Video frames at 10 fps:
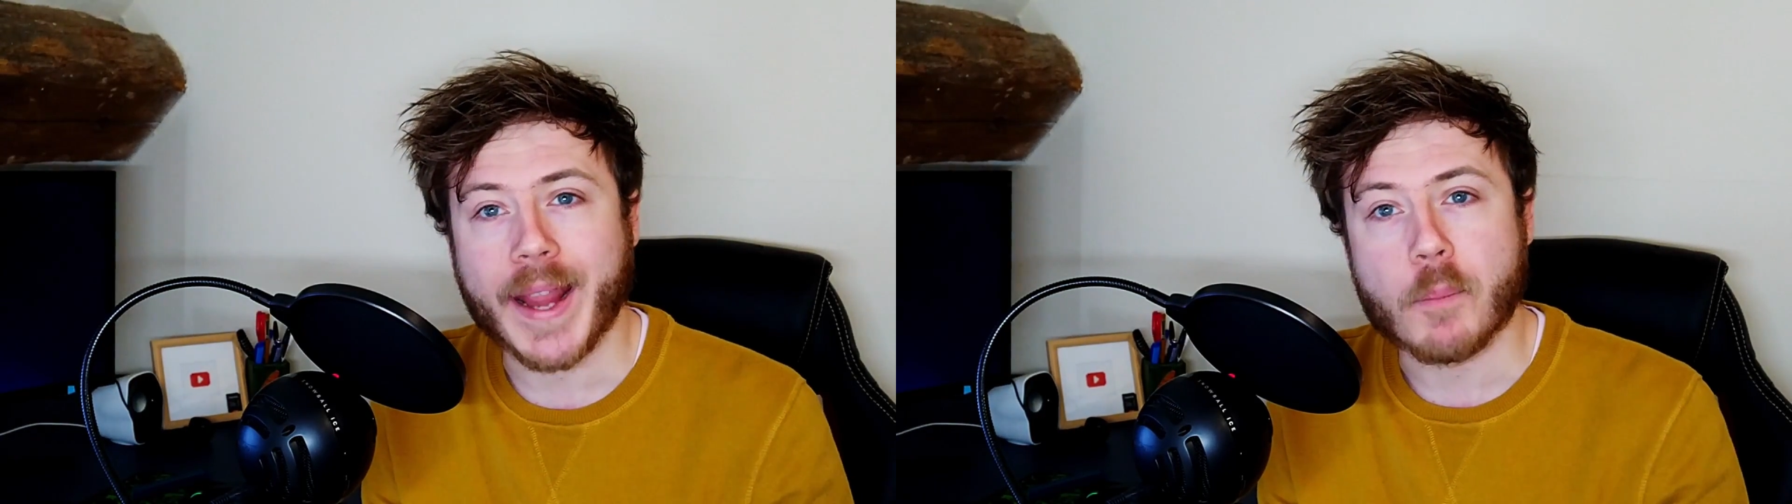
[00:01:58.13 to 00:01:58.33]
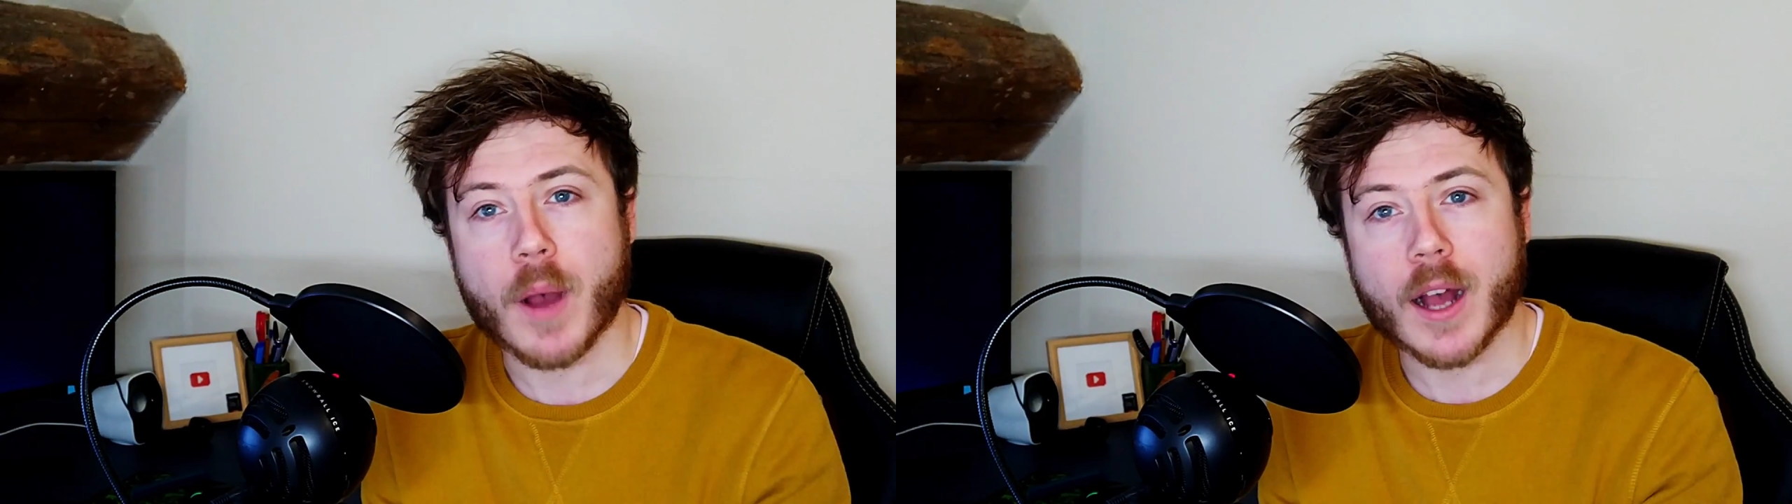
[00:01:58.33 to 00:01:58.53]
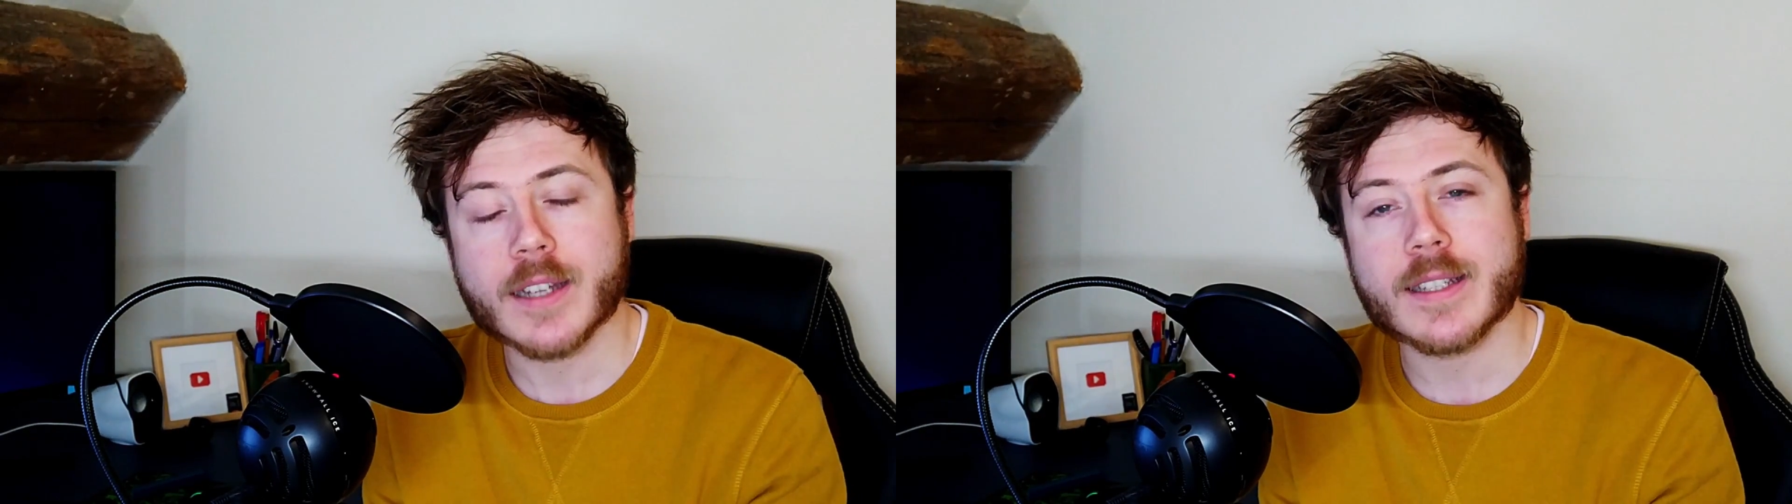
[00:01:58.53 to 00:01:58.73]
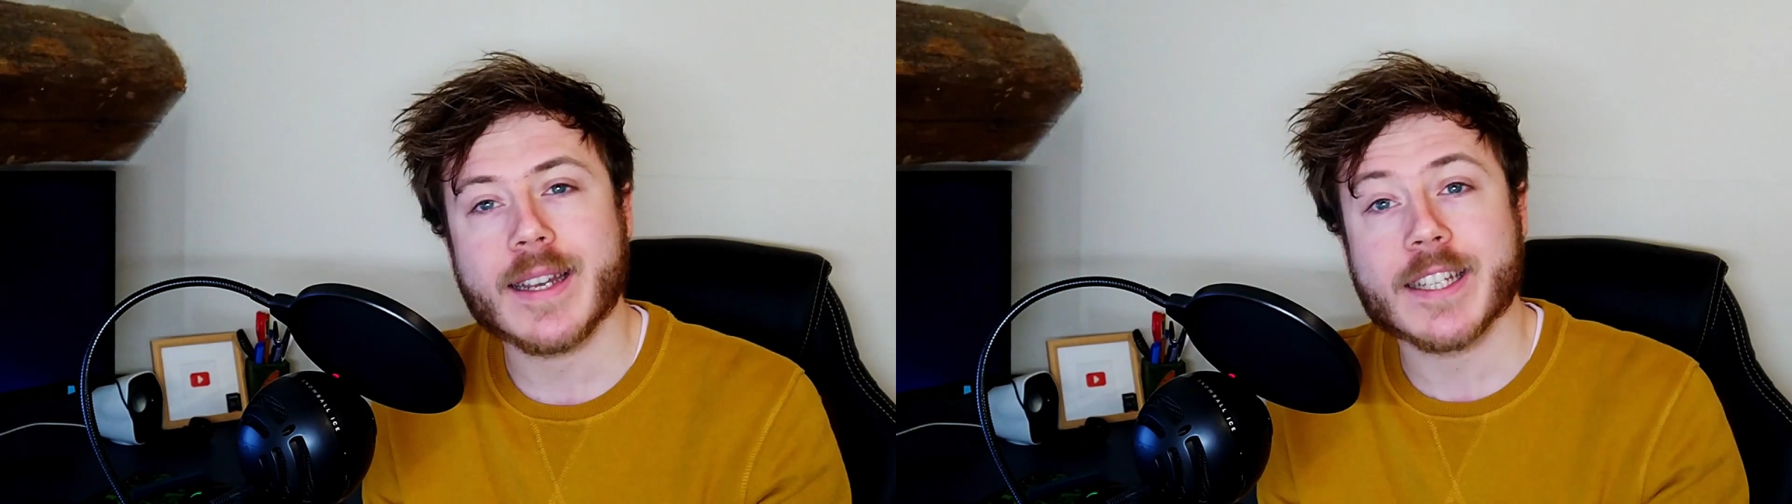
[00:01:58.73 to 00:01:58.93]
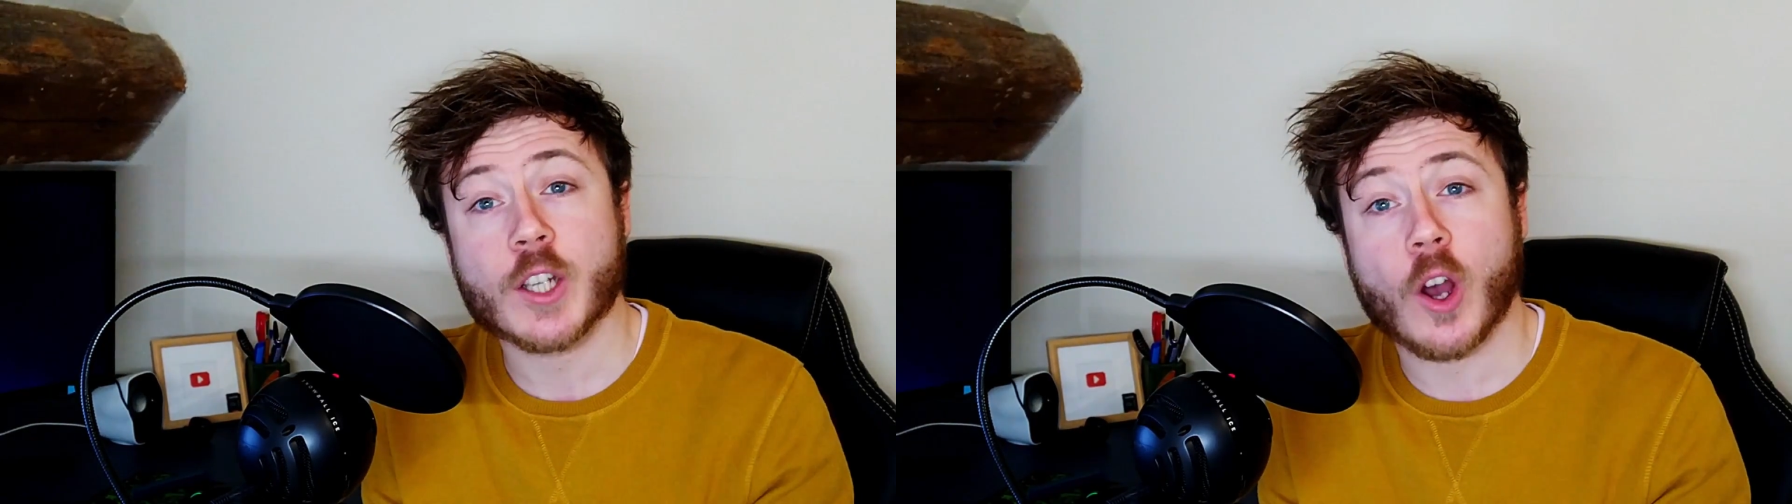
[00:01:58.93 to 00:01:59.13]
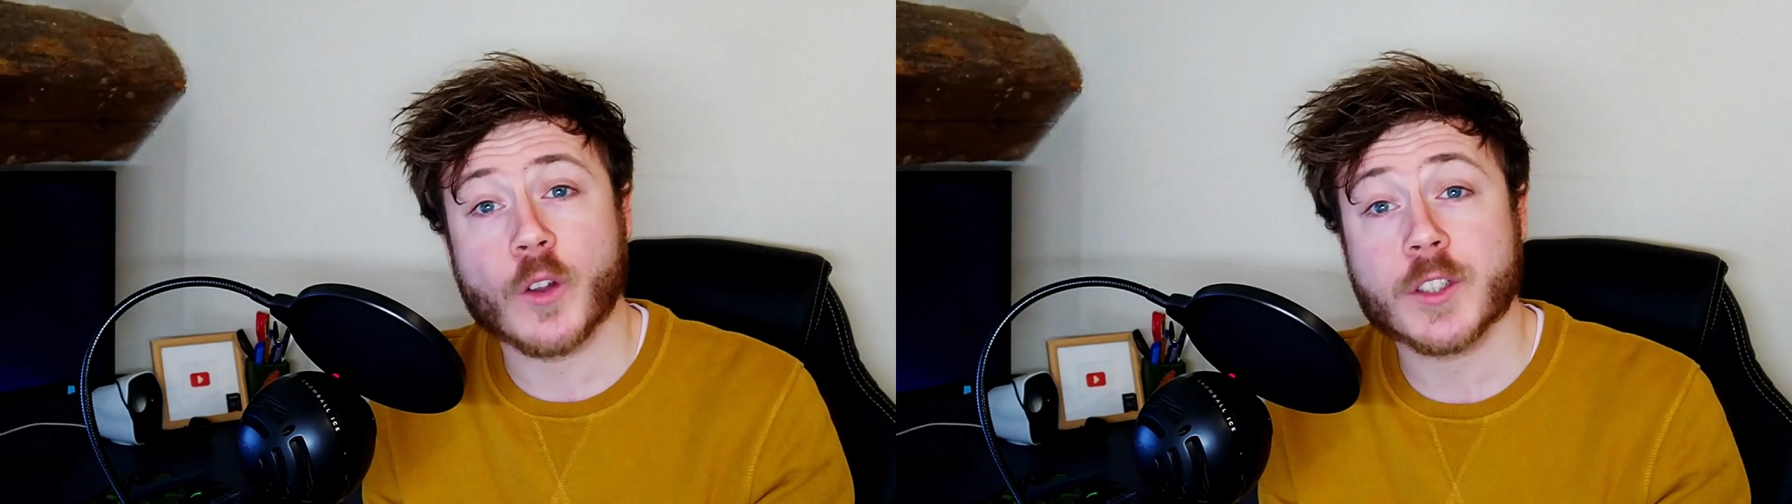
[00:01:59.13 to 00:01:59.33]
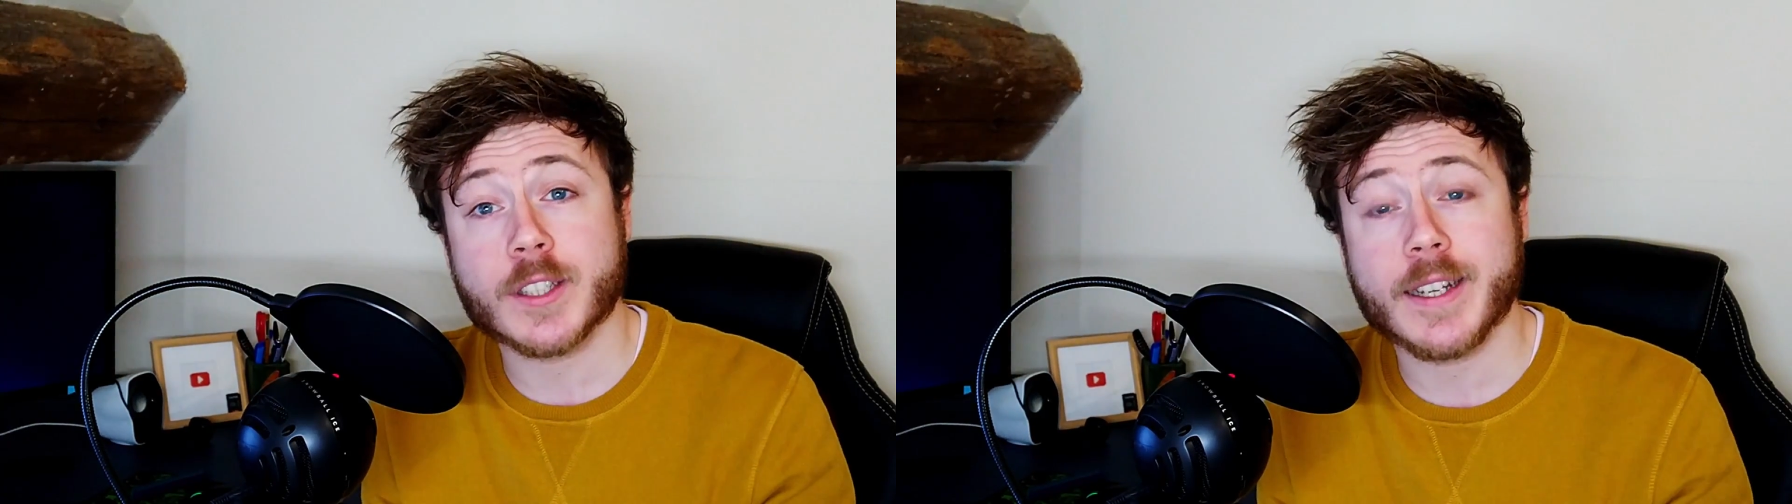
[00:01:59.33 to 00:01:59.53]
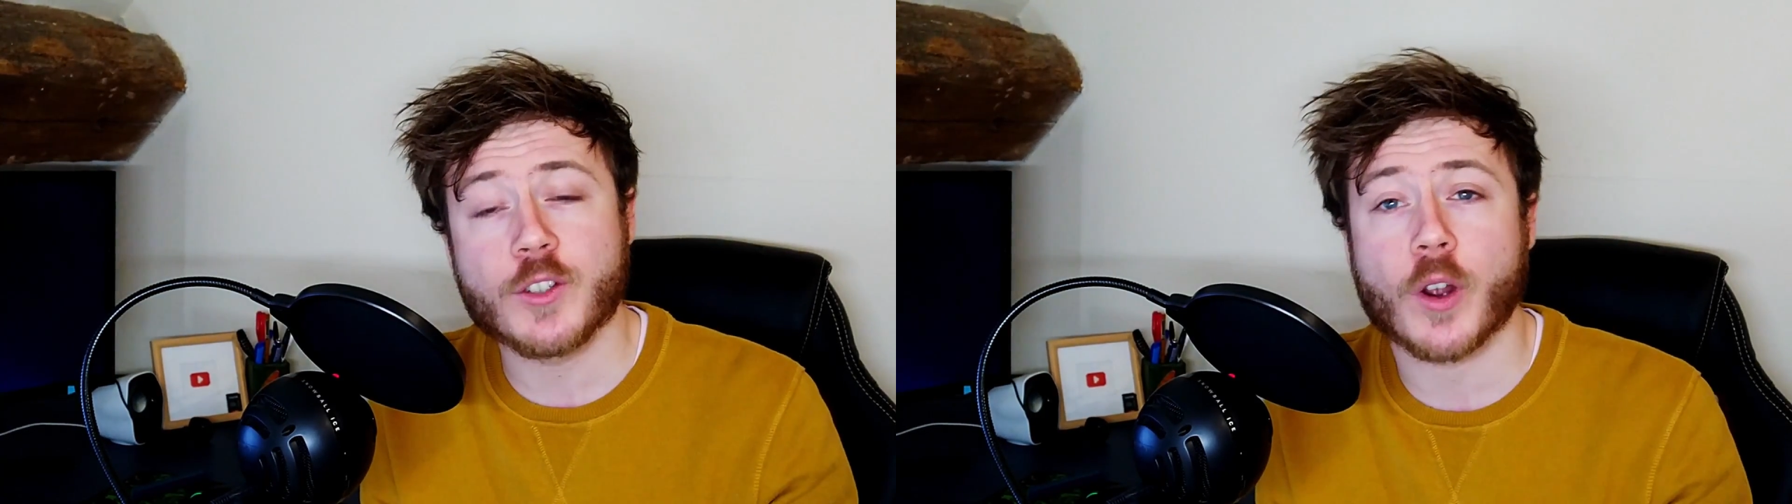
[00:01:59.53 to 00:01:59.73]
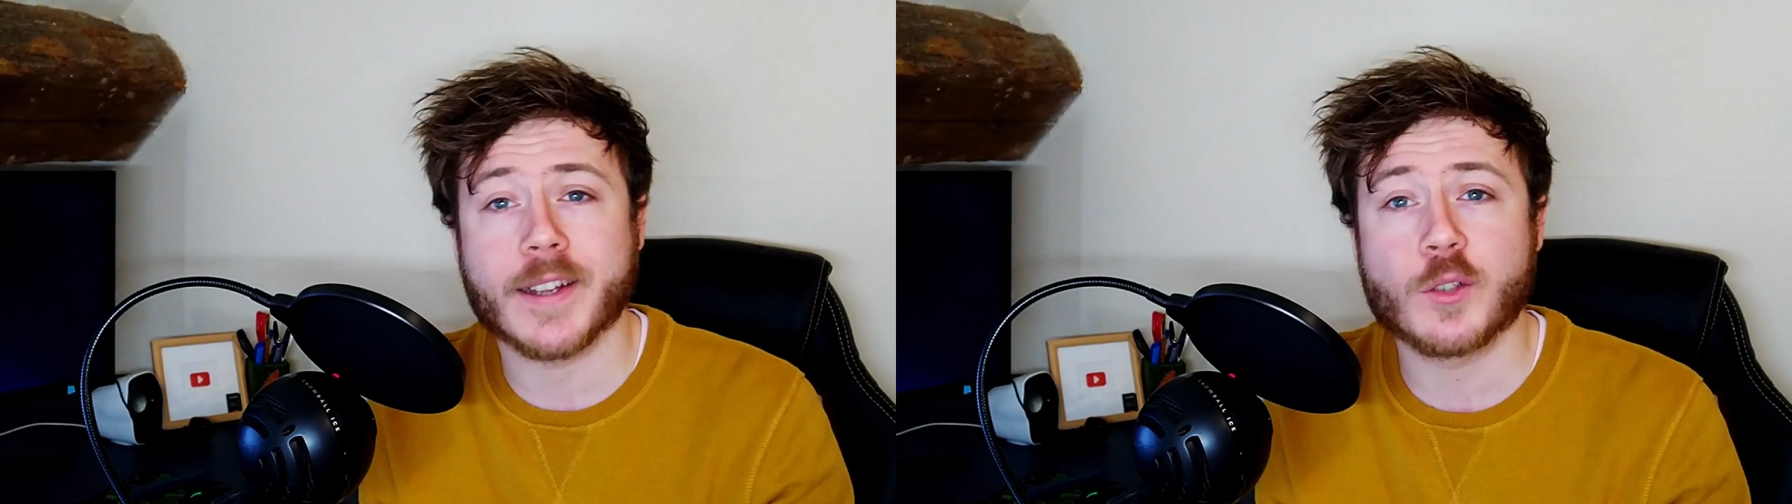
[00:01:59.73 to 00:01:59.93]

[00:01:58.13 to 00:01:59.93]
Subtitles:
a person is constantly trying